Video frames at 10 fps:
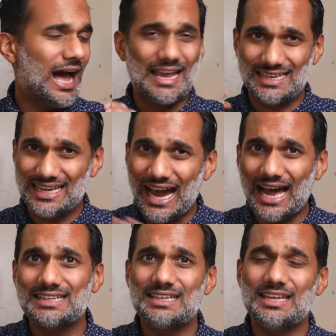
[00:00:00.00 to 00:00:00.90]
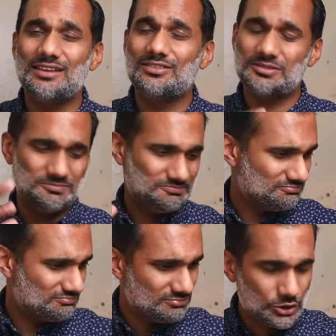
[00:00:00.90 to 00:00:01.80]
I got this.
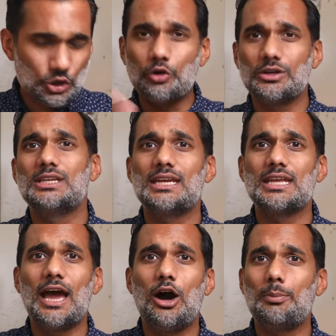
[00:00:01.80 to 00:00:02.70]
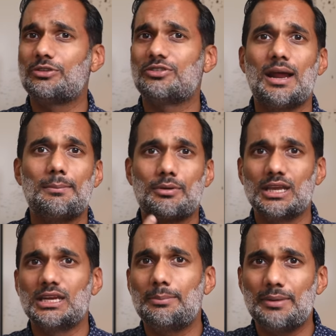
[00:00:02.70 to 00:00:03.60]
Don't need any help. It's not
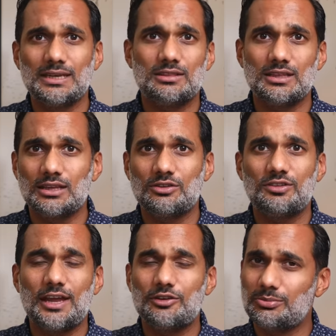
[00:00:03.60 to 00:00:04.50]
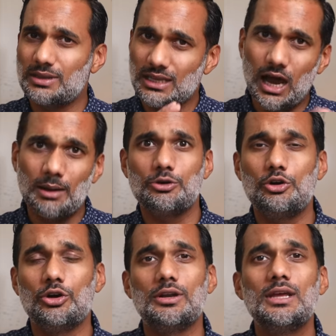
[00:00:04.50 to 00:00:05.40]
bringing up anything inside of me. I'm
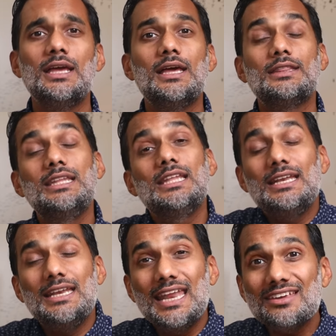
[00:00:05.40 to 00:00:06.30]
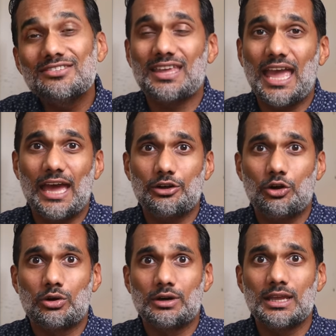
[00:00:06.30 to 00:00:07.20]
good. Then the next
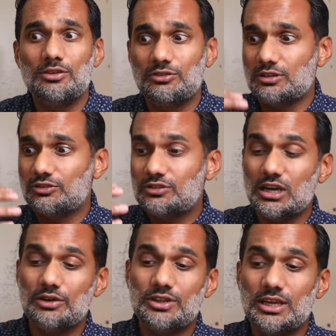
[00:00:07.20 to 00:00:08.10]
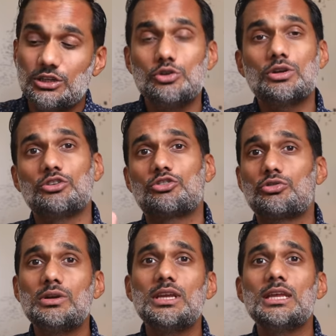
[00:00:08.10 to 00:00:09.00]
category is the stuff that you can
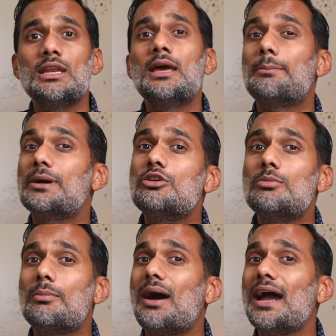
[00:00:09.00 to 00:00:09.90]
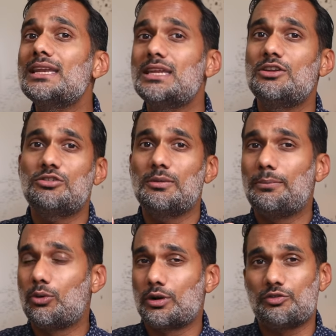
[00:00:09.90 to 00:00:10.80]
treat, but you might need
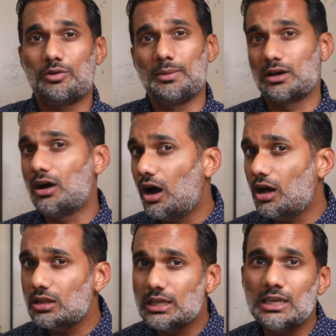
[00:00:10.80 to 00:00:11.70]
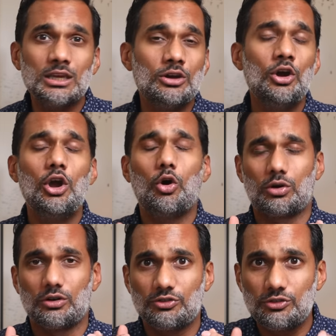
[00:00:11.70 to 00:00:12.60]
support from a colleague
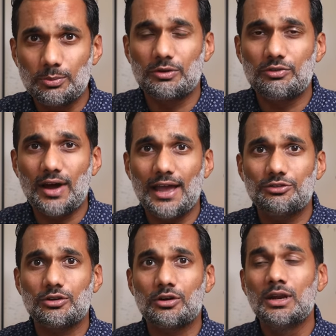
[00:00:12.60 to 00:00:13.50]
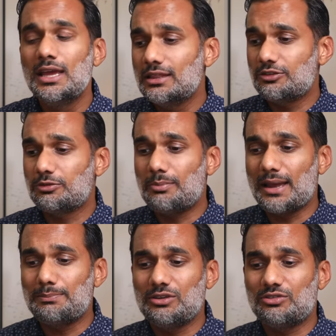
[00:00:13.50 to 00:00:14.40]
or a supervisor. This
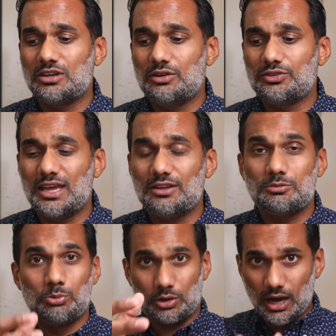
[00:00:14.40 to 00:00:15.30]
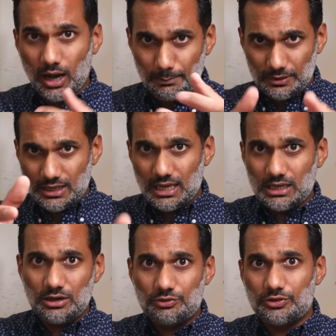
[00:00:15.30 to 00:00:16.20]
might be stuff that's more
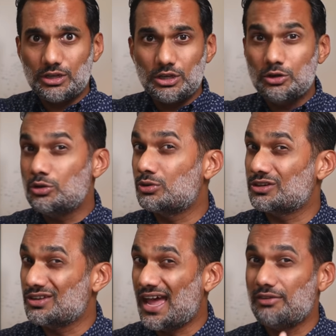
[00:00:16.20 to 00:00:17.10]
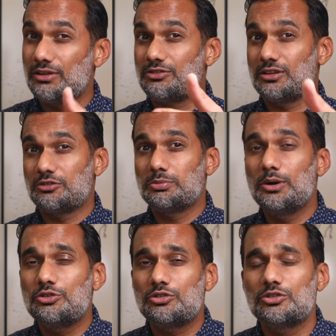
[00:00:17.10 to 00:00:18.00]
complicated for you, you have less
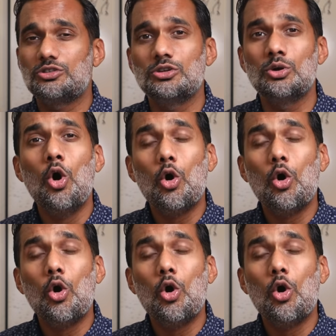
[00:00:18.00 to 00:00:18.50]
exposure to,